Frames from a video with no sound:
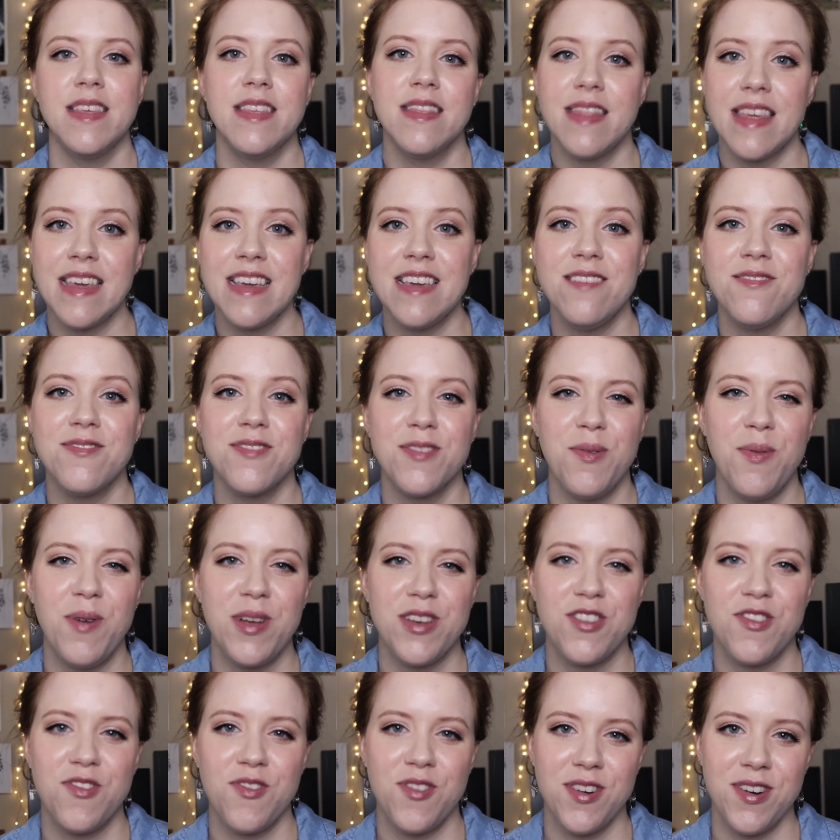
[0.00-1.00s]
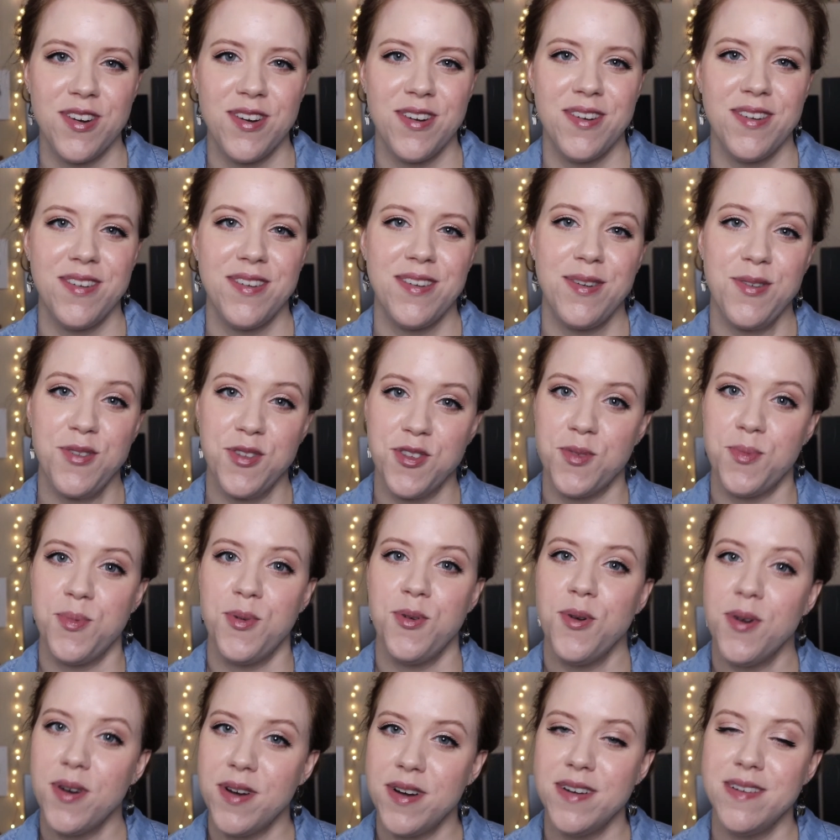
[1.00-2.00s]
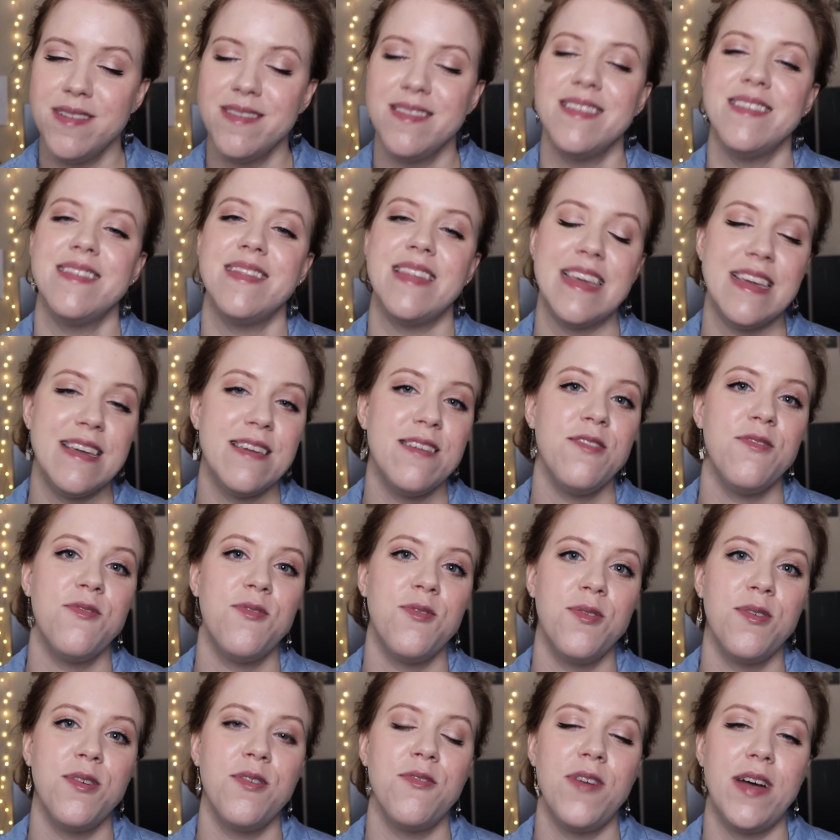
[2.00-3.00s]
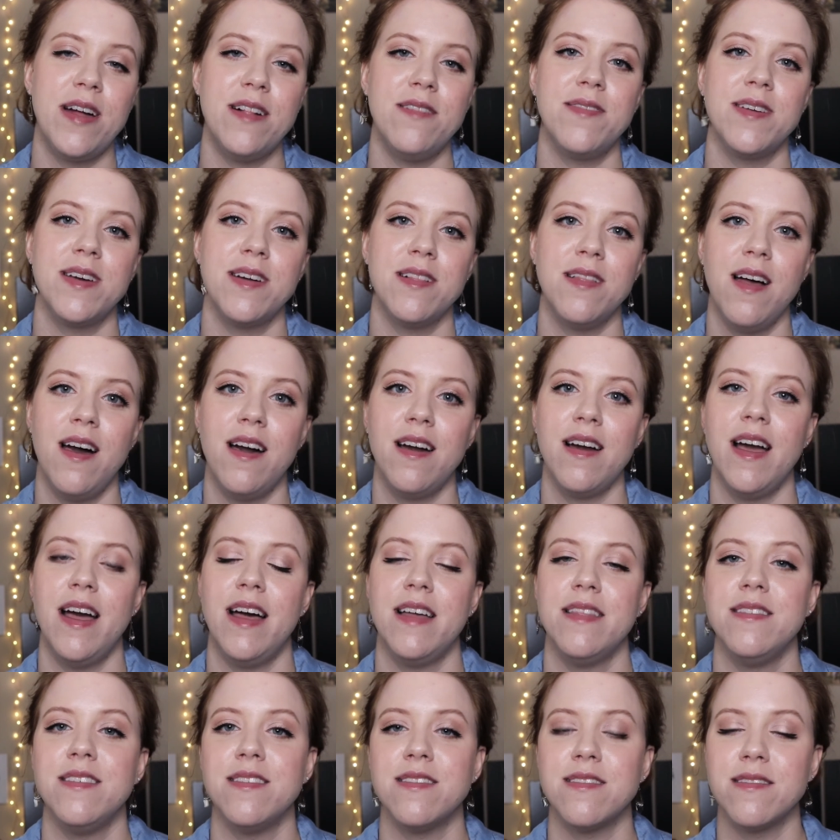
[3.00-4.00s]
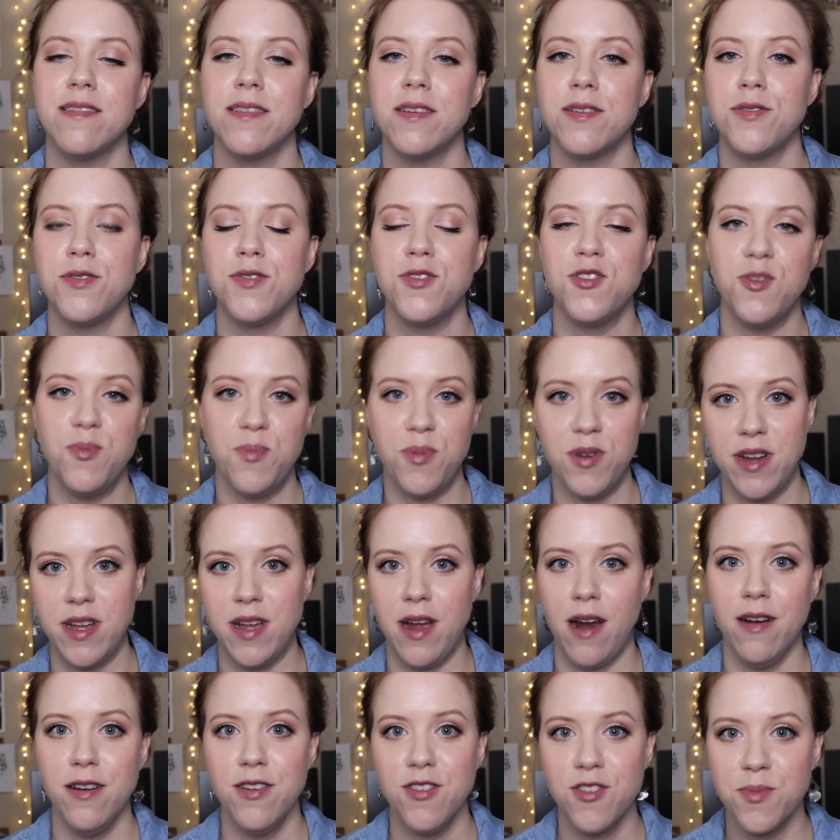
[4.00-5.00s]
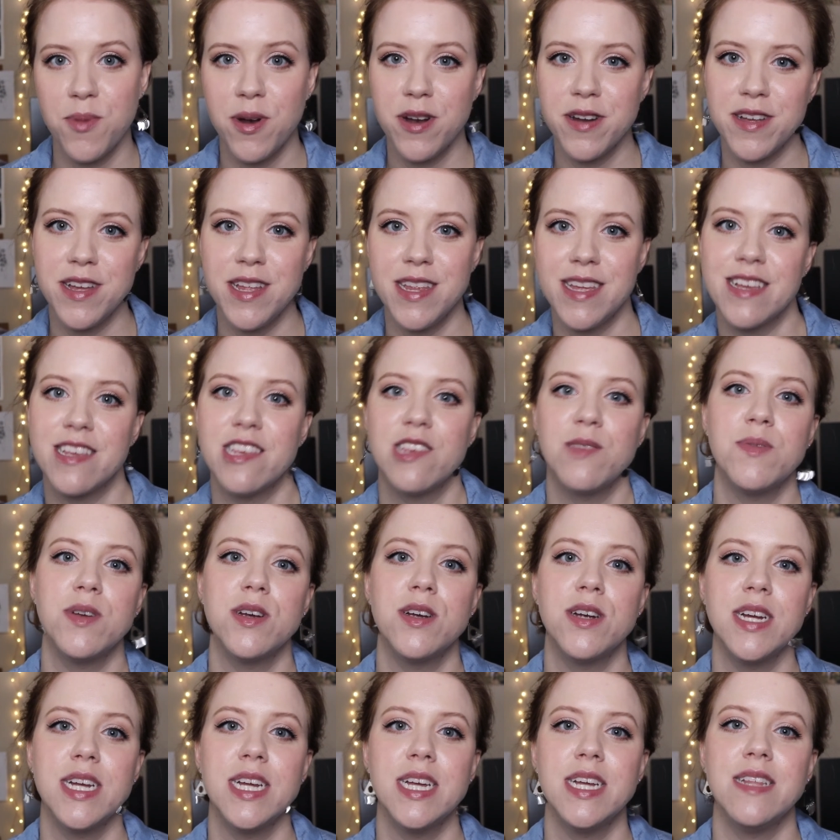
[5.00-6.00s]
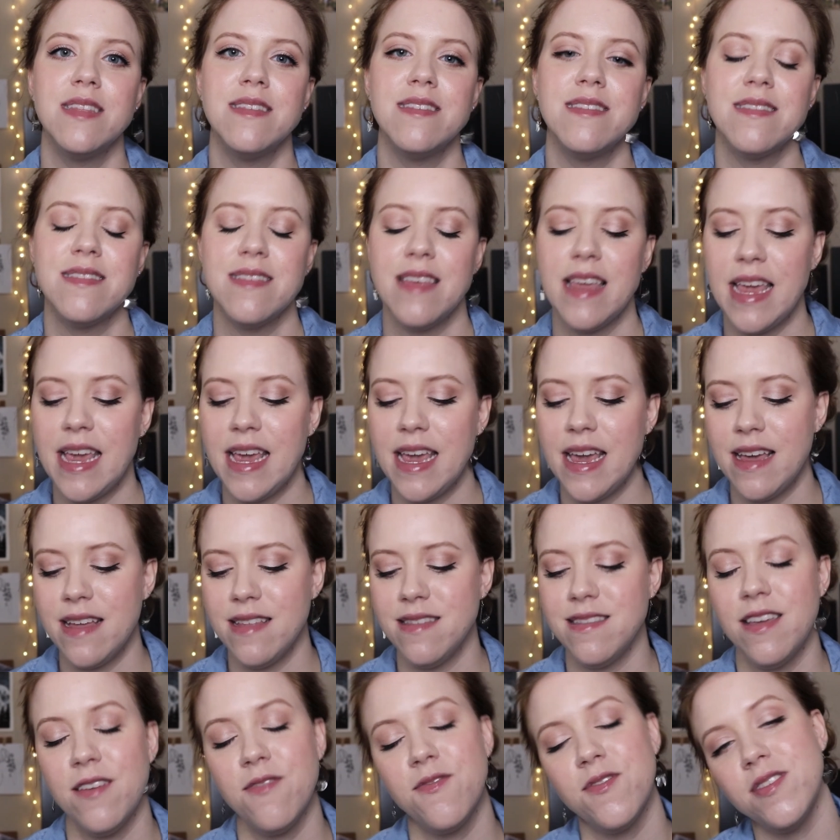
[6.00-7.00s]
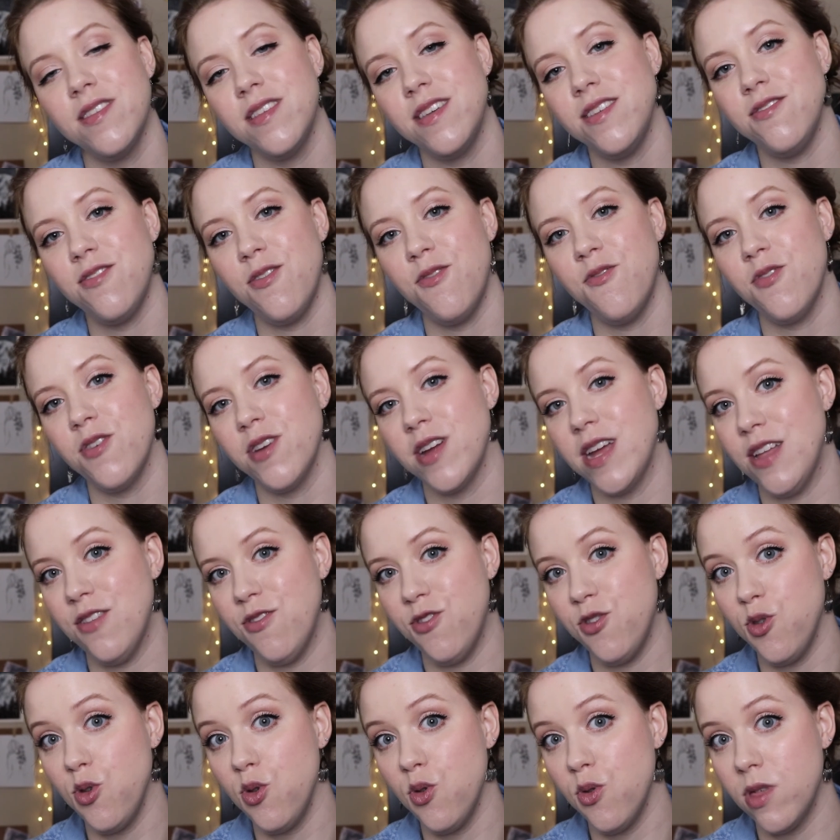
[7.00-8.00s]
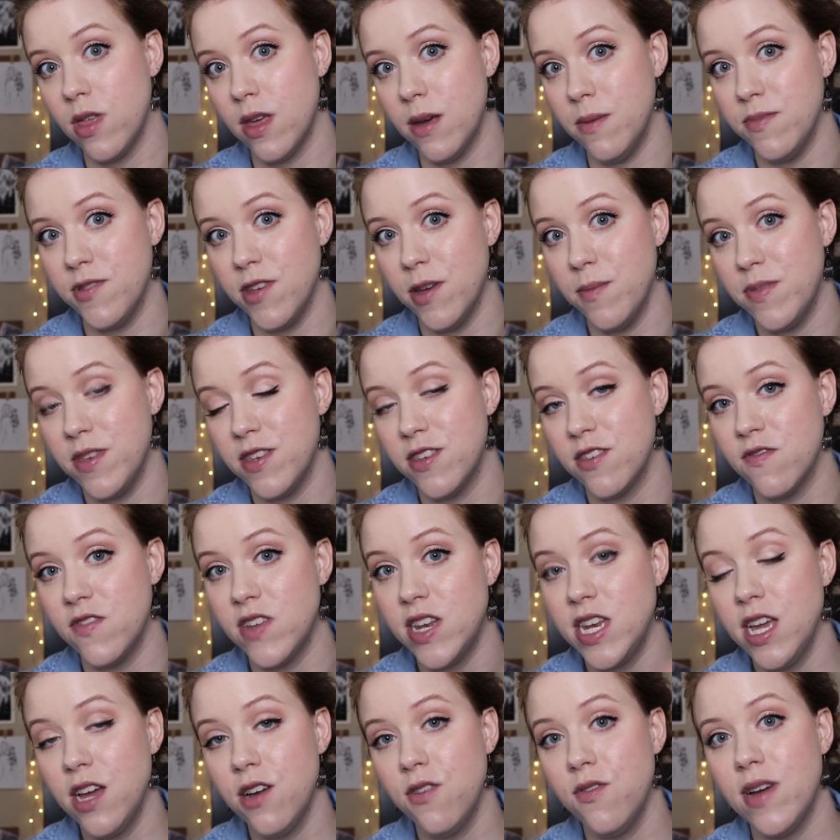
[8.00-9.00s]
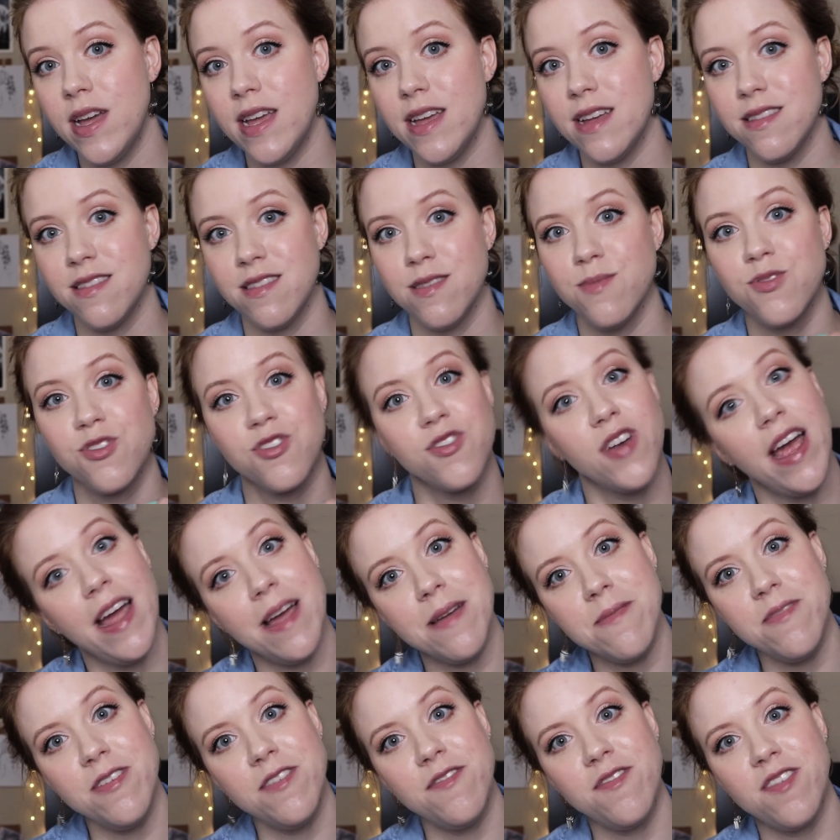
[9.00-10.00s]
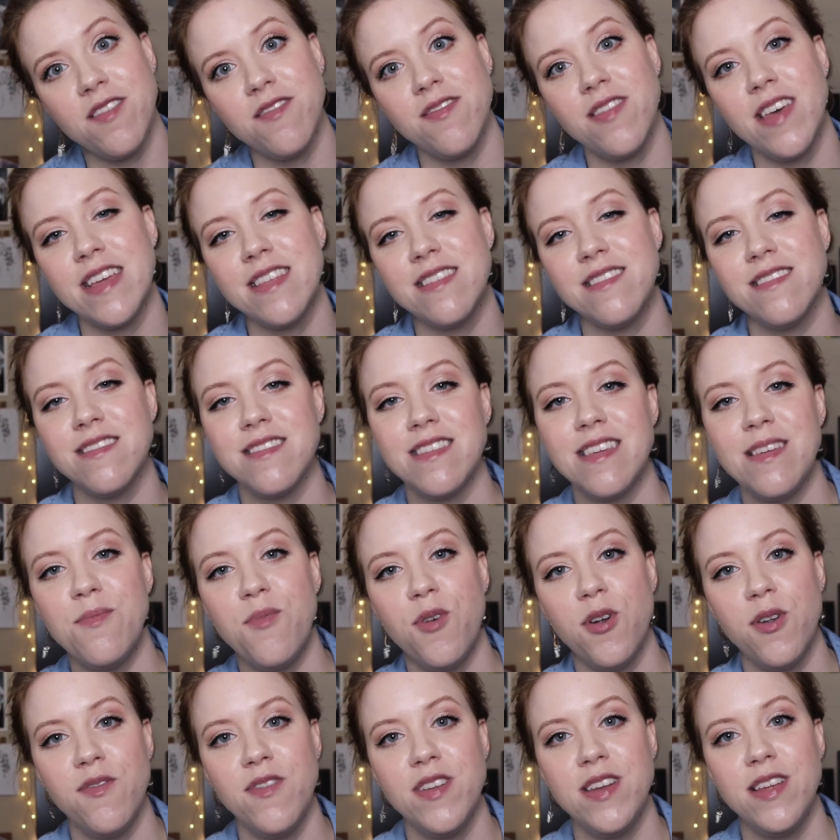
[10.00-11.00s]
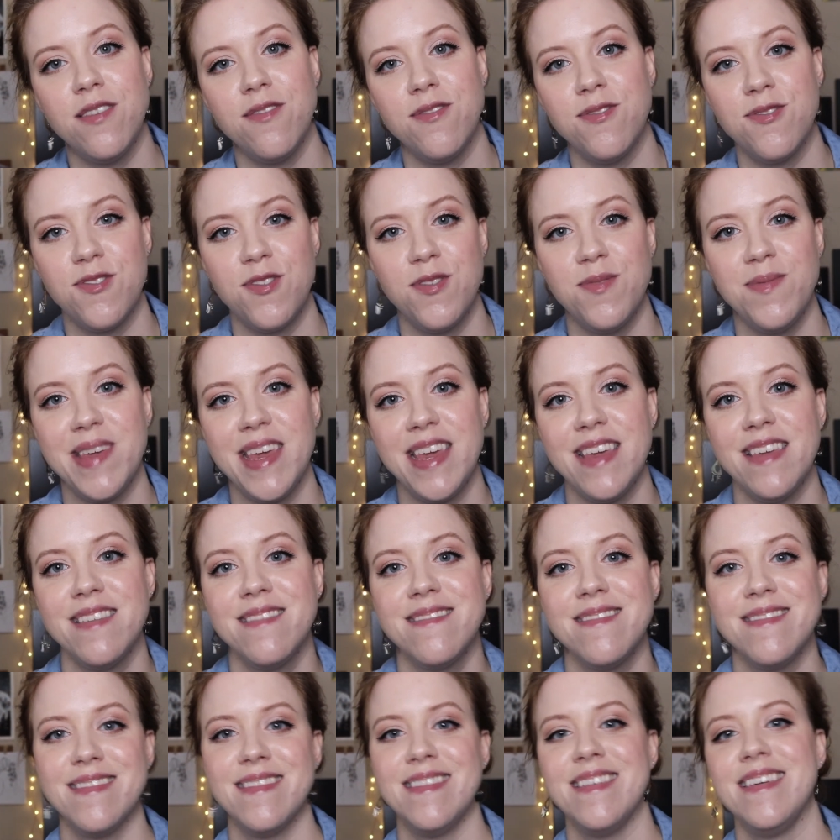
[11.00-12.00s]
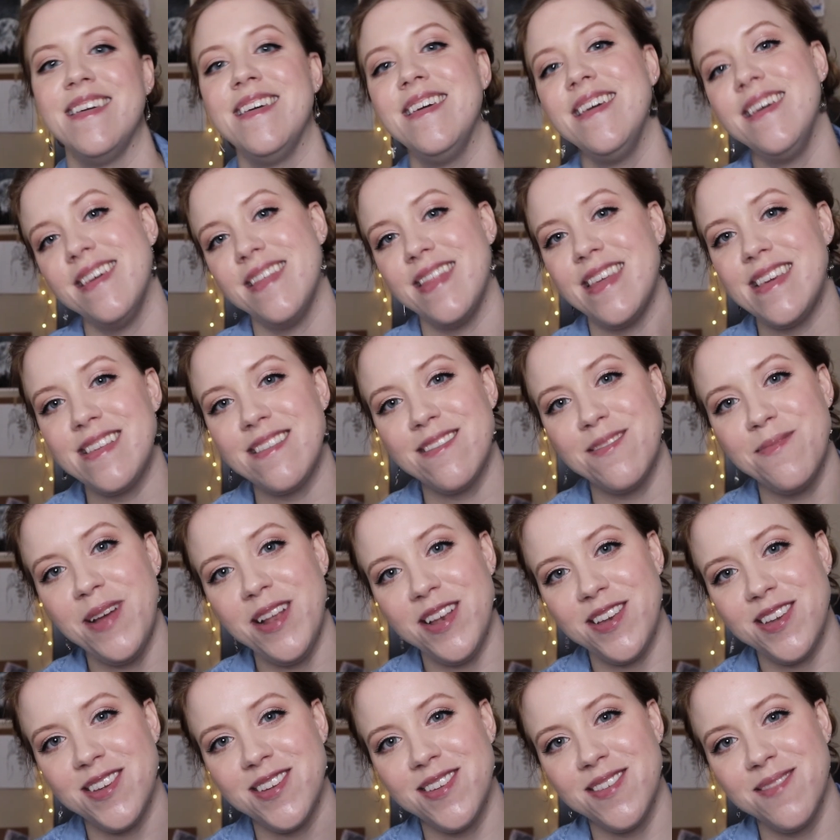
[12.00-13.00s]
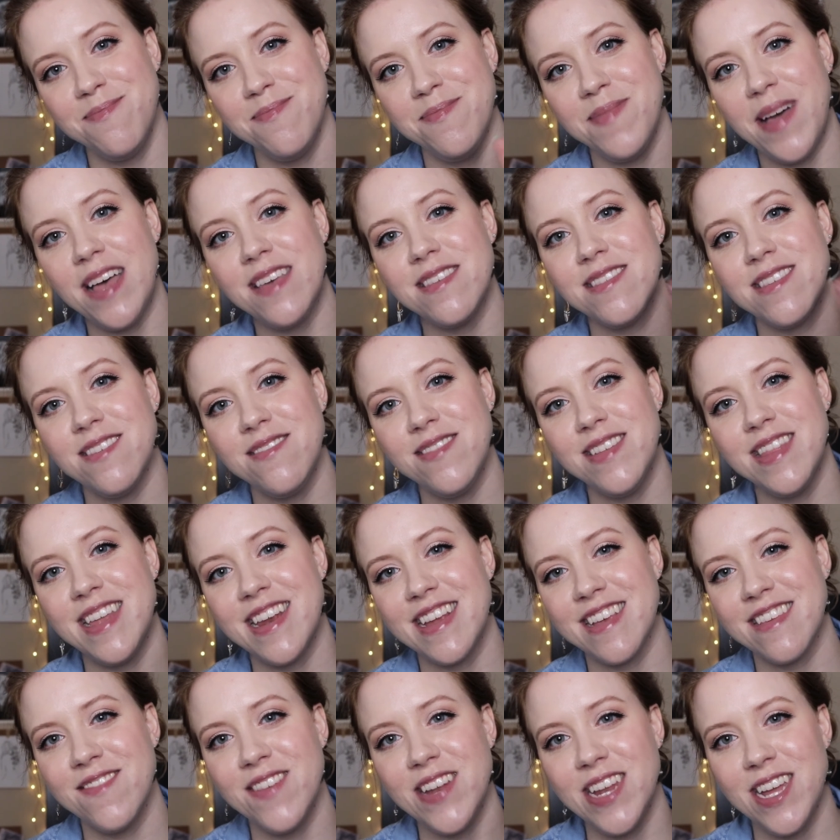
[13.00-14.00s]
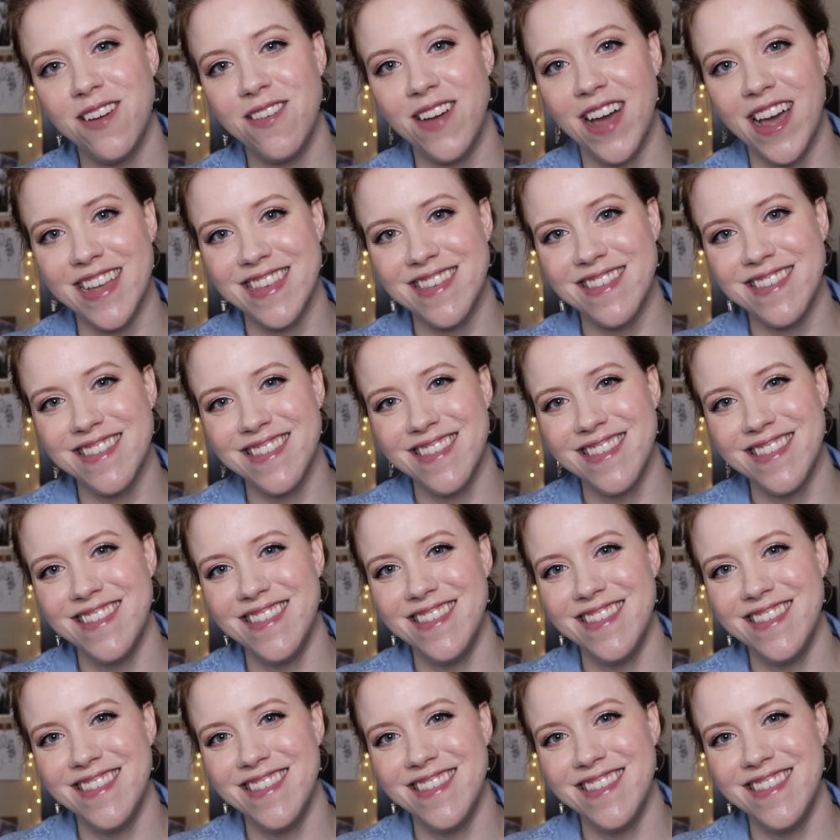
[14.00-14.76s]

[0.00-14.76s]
Thank you so much for your support. Thank you for following along on this little spring artist market experience, and definitely don't forget to thumbs up this video and subscribe if you'd like to see more videos from me. Thanks so much. I'll see you in the next video, guys.